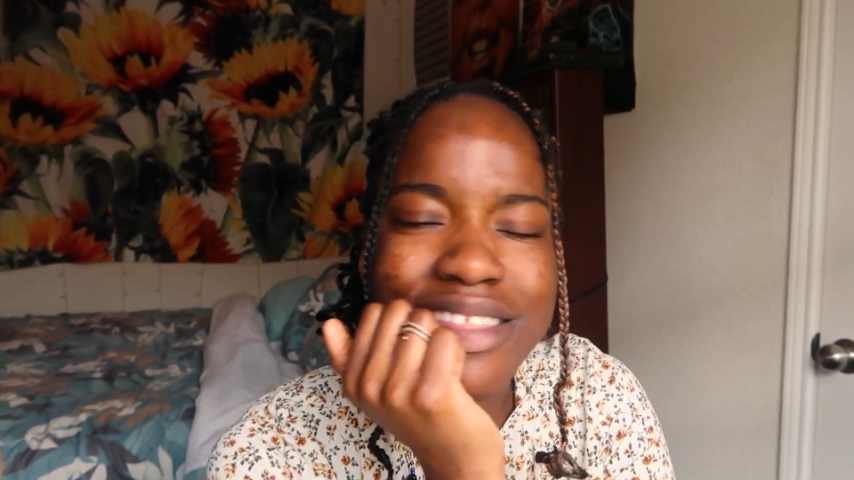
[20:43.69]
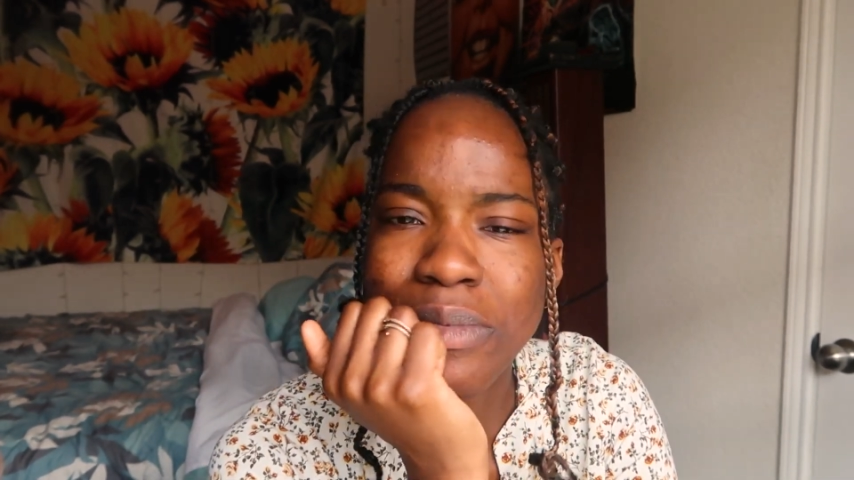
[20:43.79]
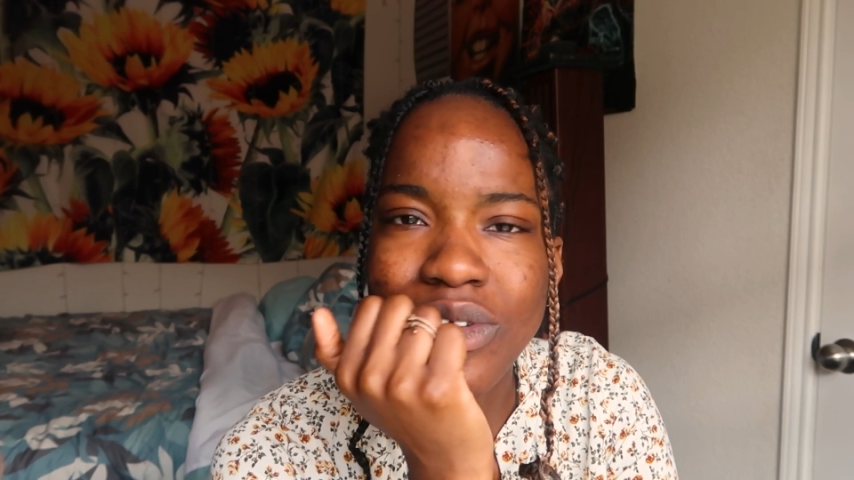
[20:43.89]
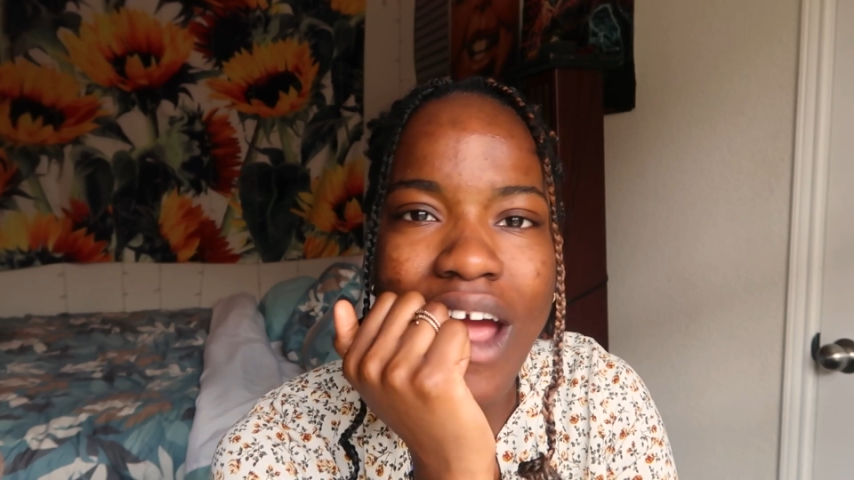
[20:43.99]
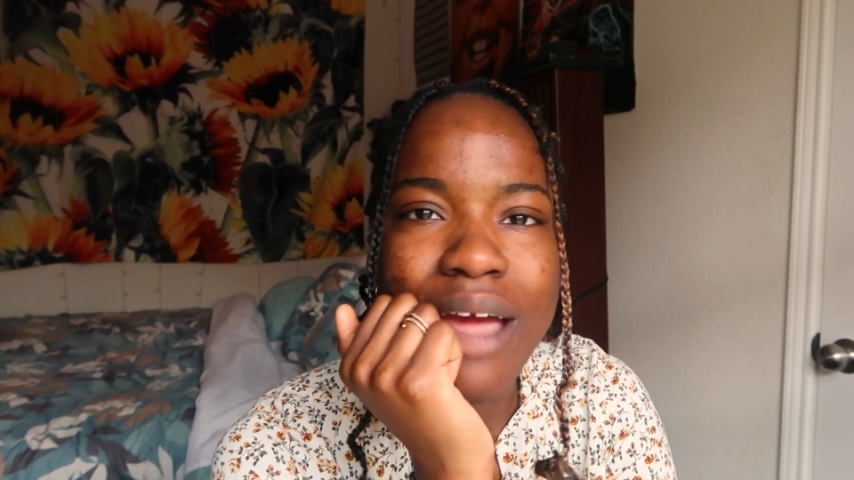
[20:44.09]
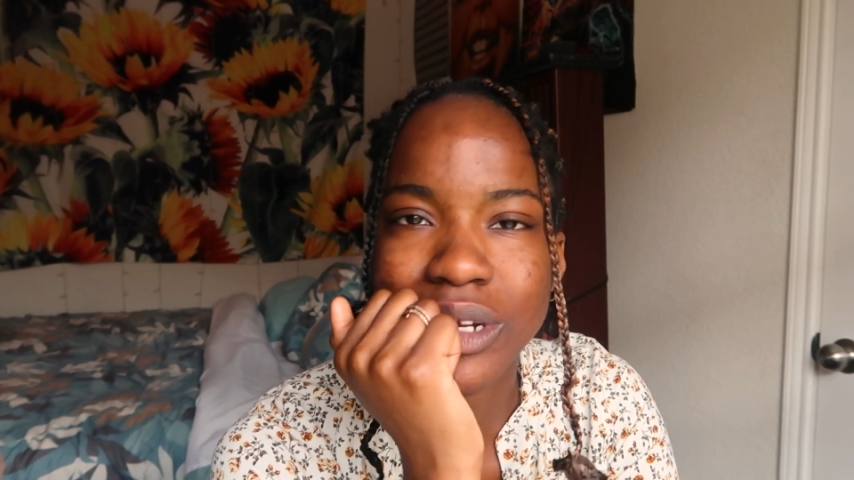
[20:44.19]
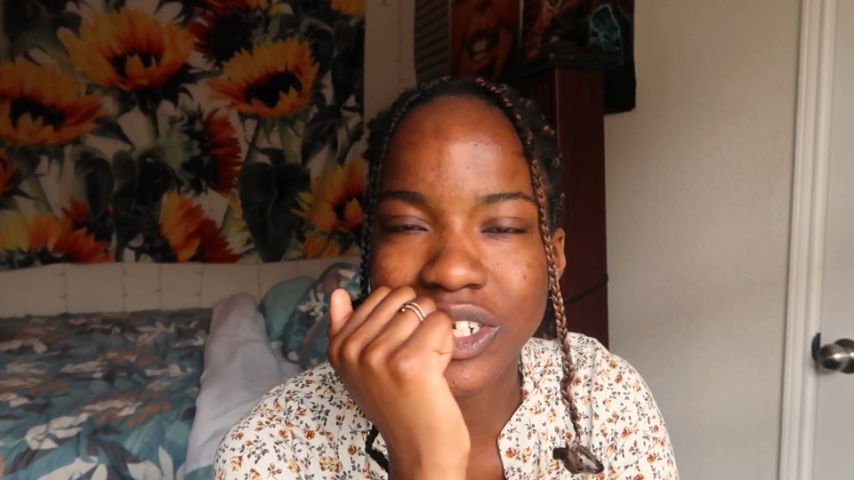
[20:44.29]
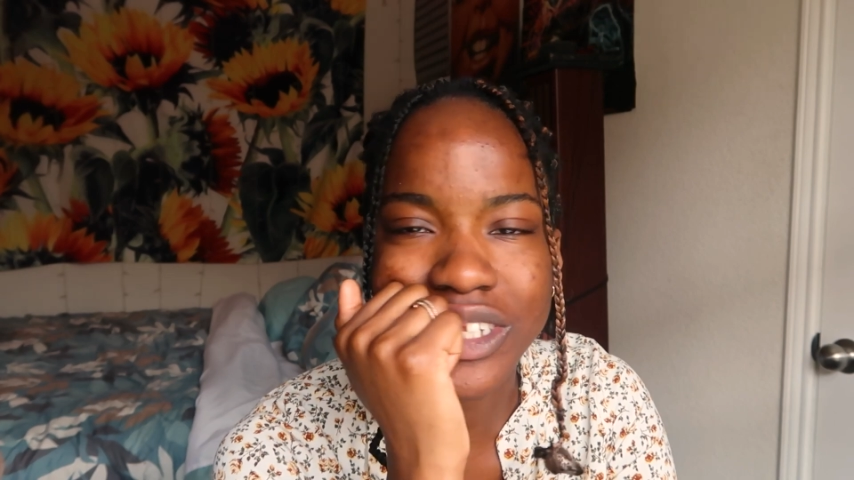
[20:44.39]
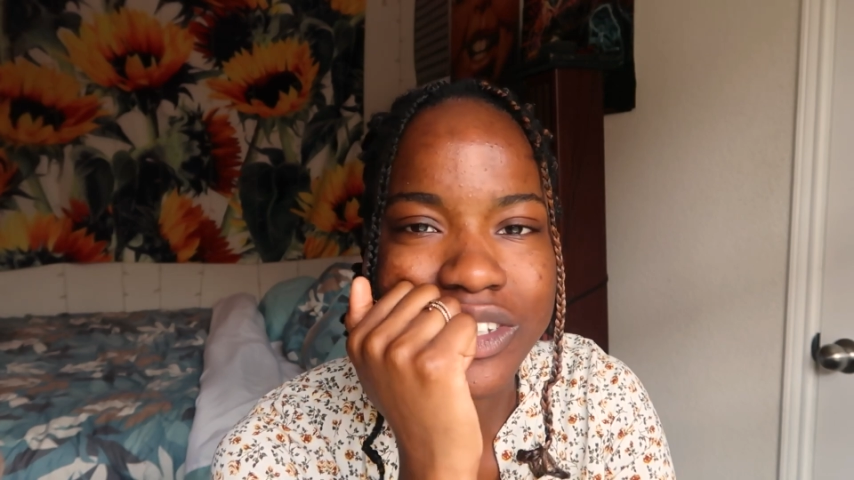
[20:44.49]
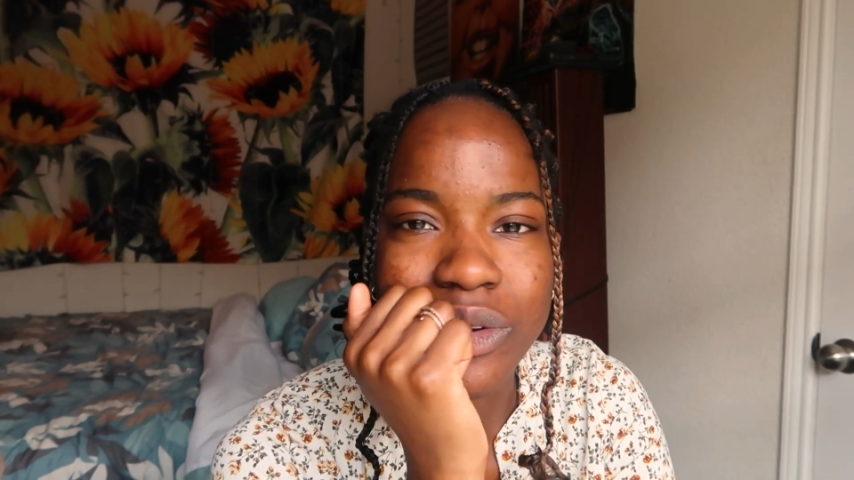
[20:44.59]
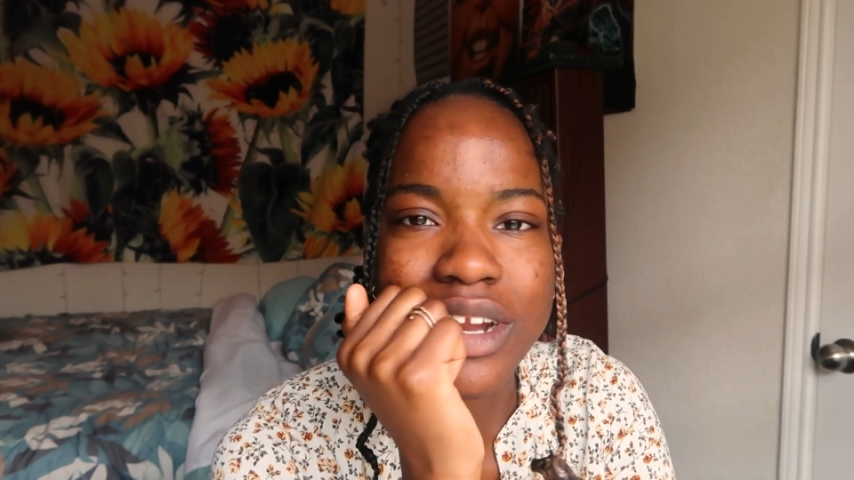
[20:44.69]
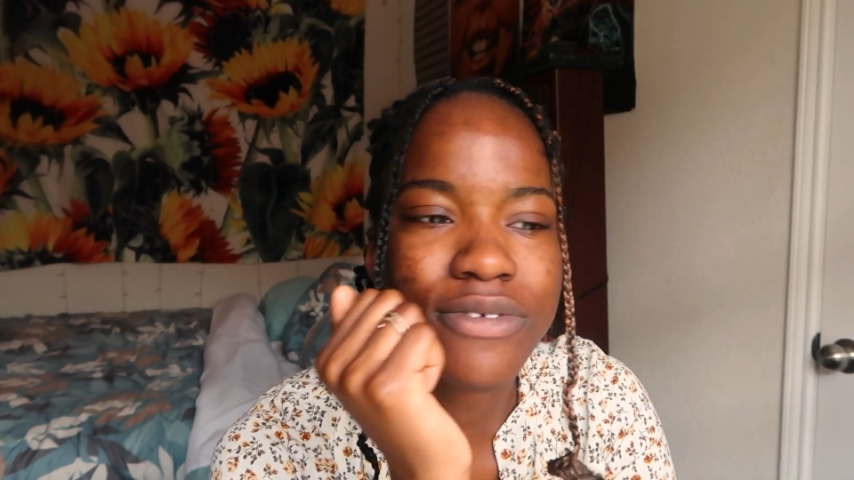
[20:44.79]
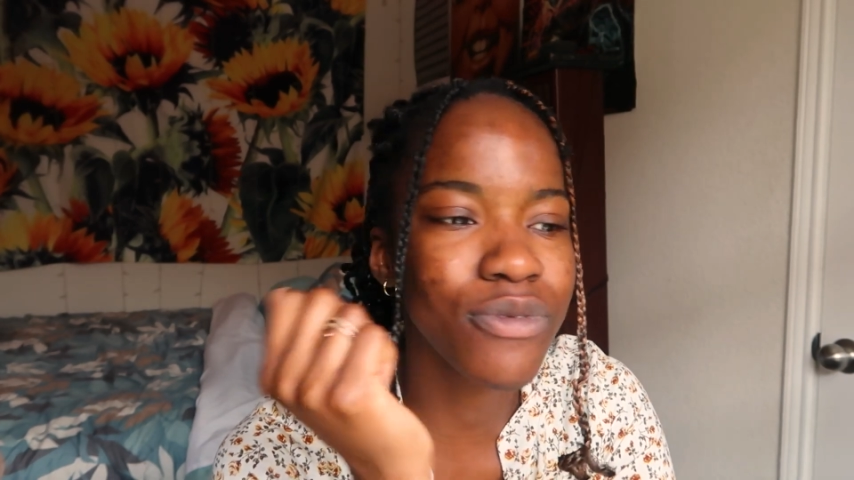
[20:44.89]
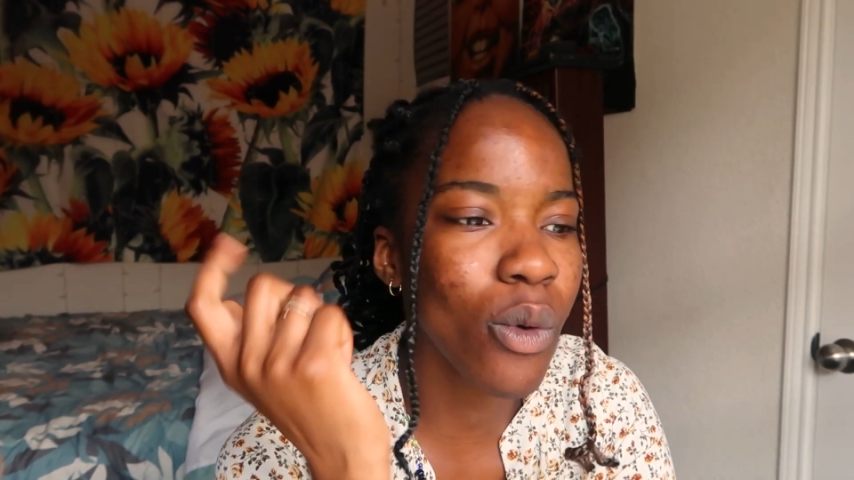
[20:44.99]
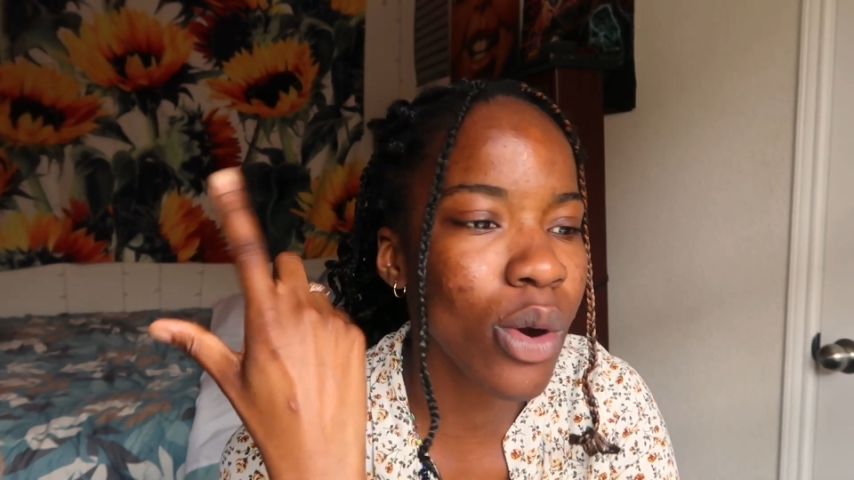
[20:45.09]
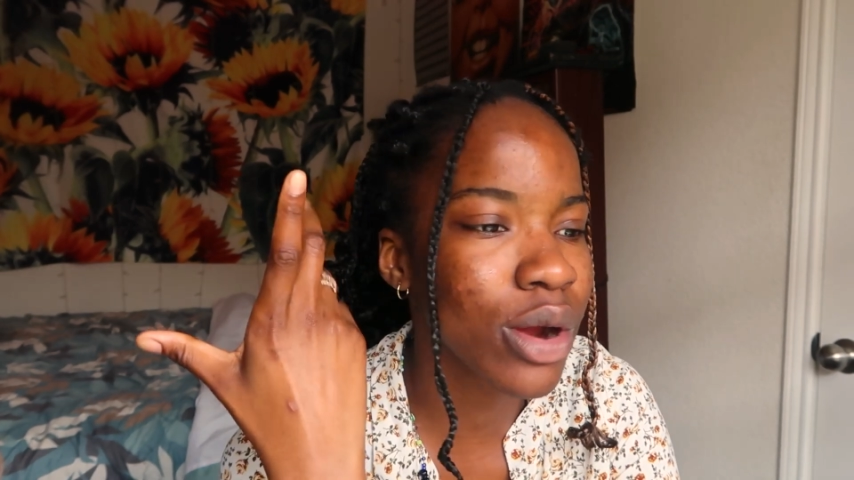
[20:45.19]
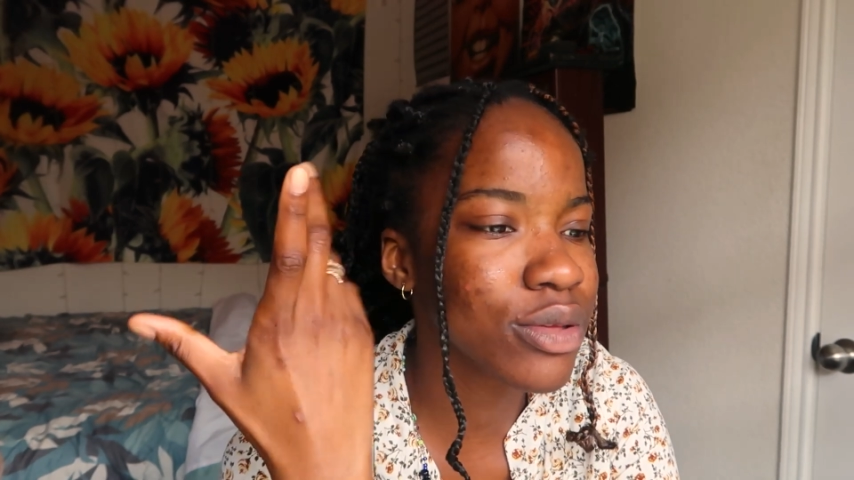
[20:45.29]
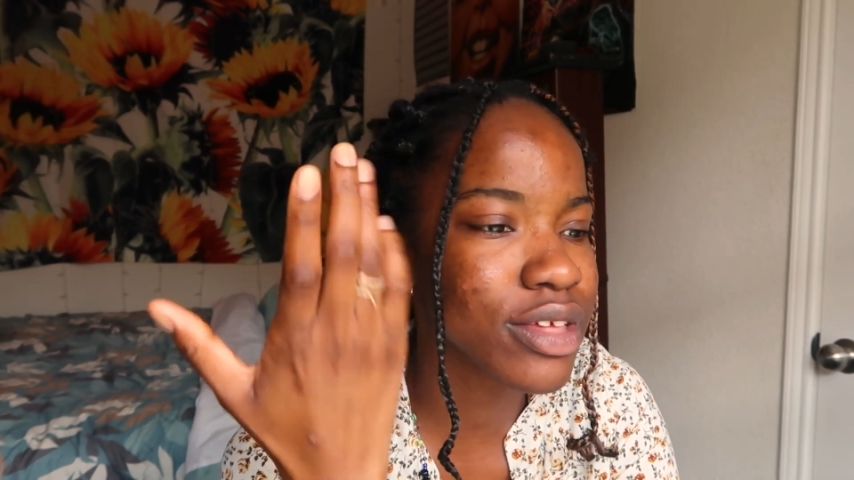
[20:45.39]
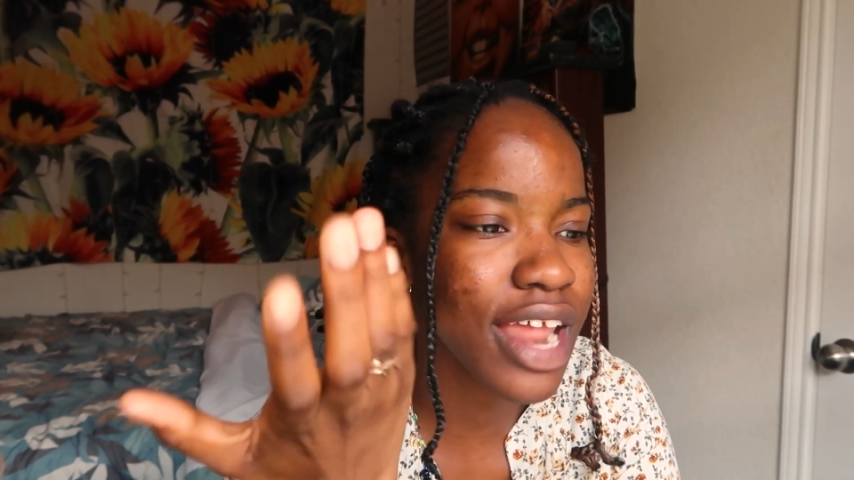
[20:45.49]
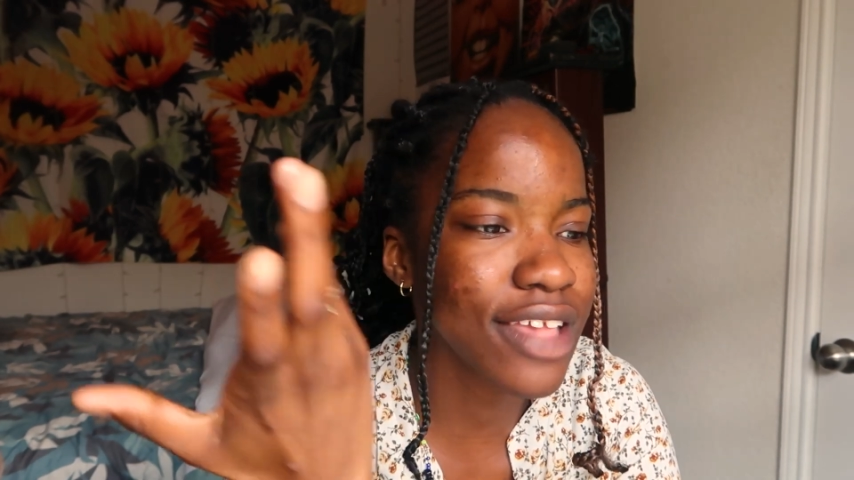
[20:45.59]
subscribe and just tune in
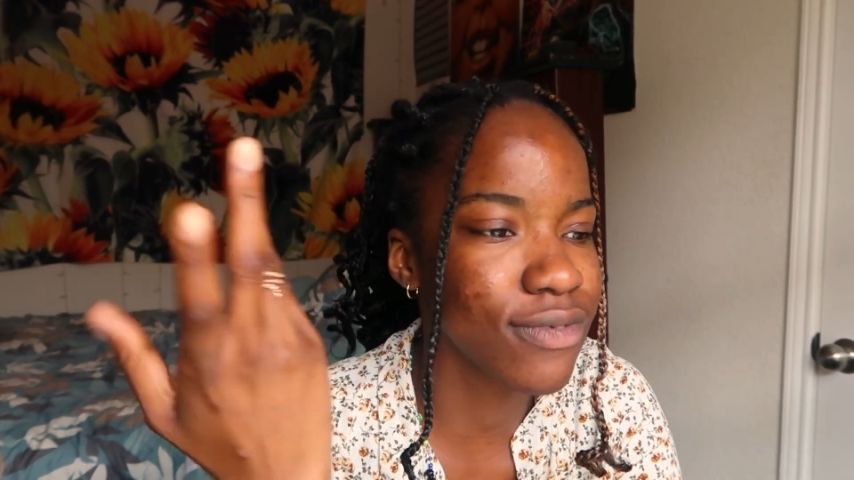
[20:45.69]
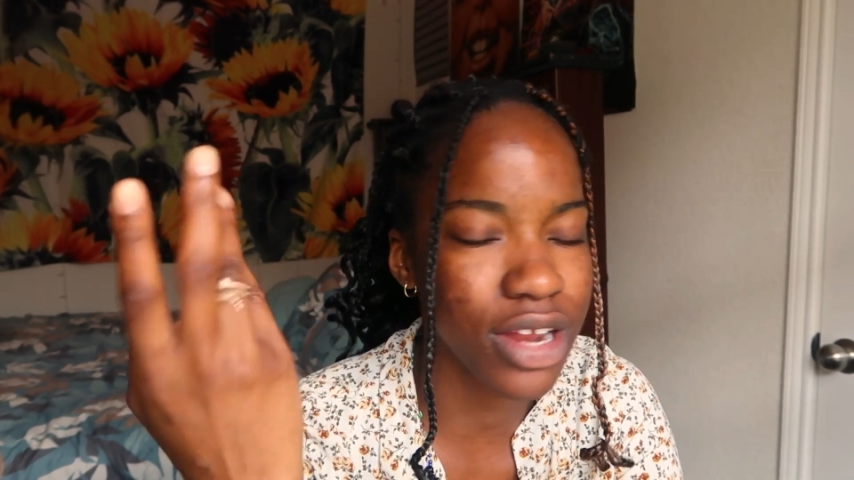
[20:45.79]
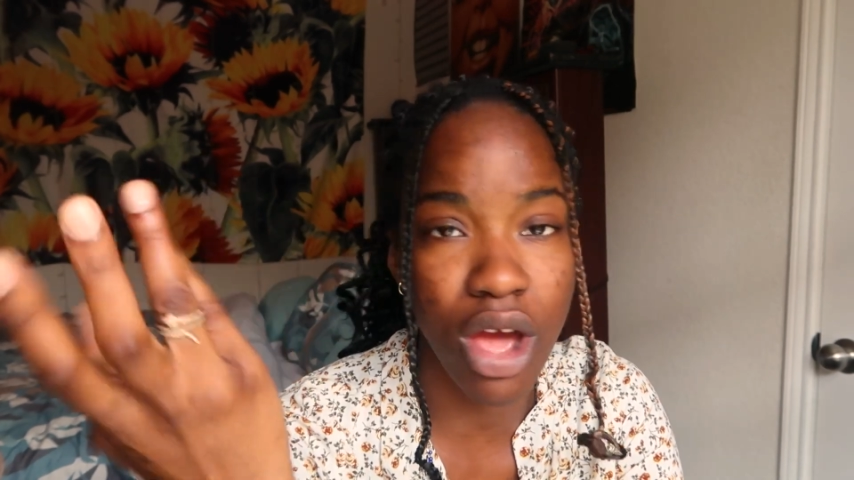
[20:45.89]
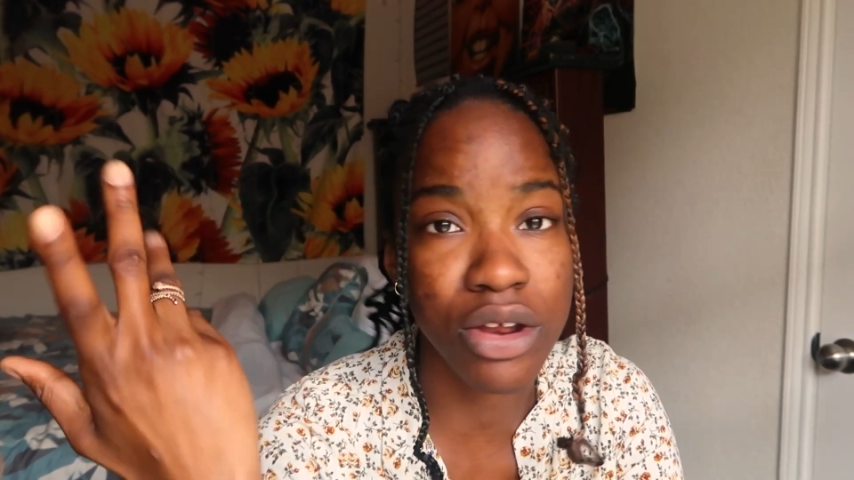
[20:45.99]
for the next video.